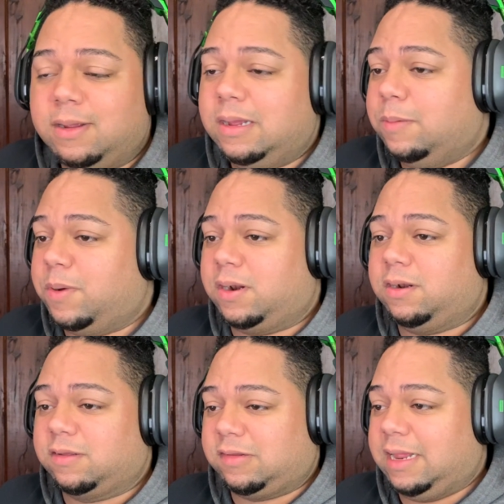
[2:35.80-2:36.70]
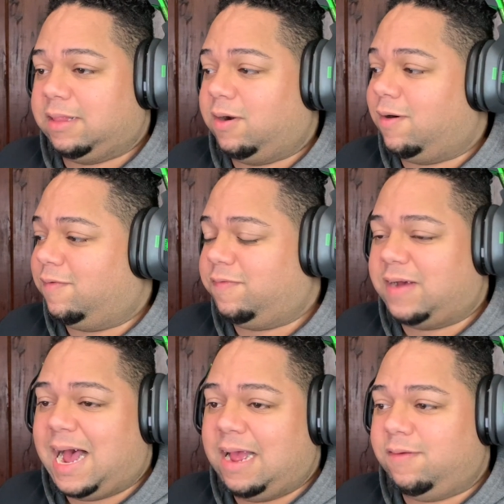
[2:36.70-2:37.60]
but it looks like there are
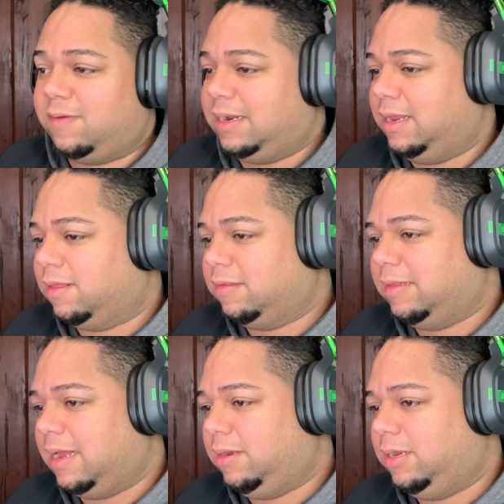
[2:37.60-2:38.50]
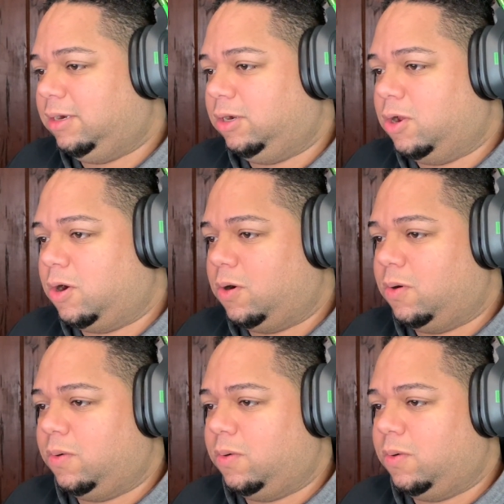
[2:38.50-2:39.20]
5. Any others down here? No.